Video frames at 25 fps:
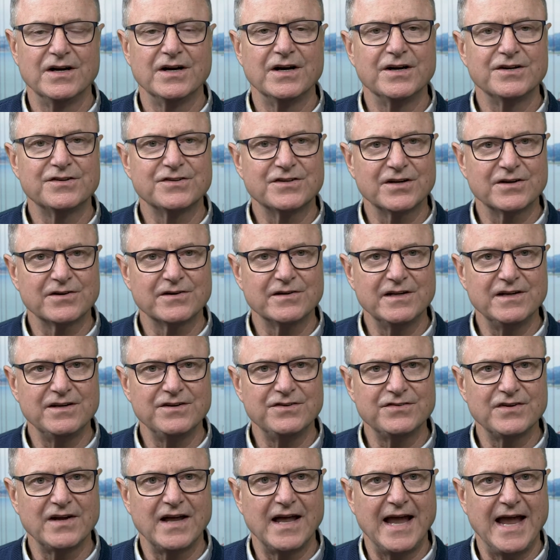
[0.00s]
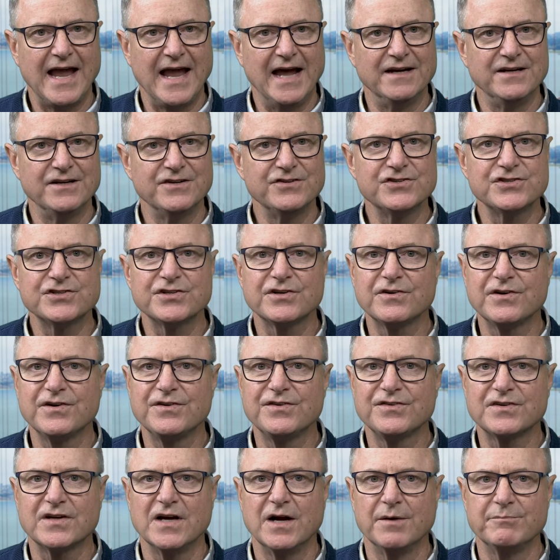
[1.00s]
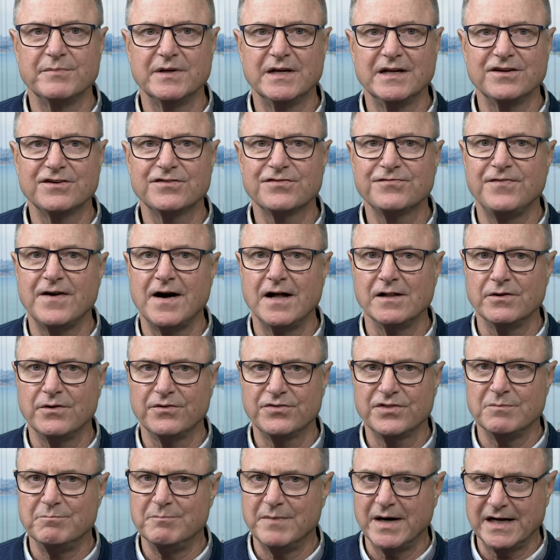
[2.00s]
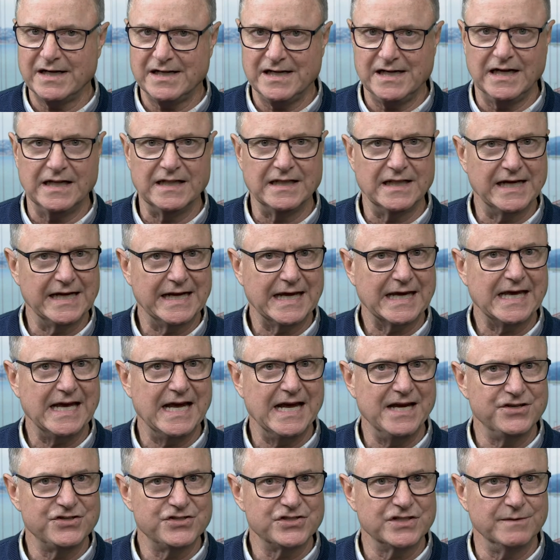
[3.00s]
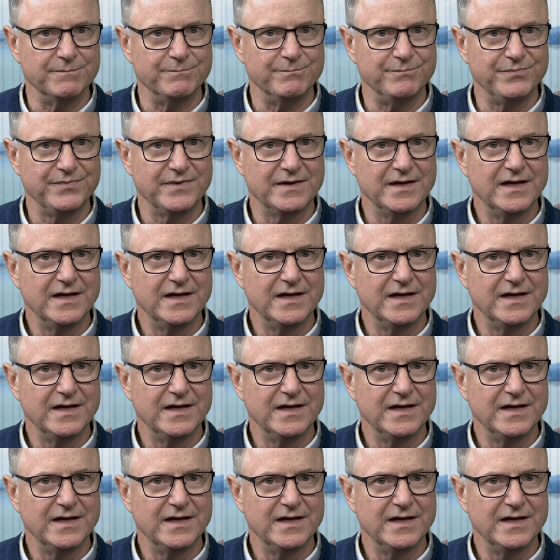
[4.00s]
attorneys and insurance companies follow the money in litigation.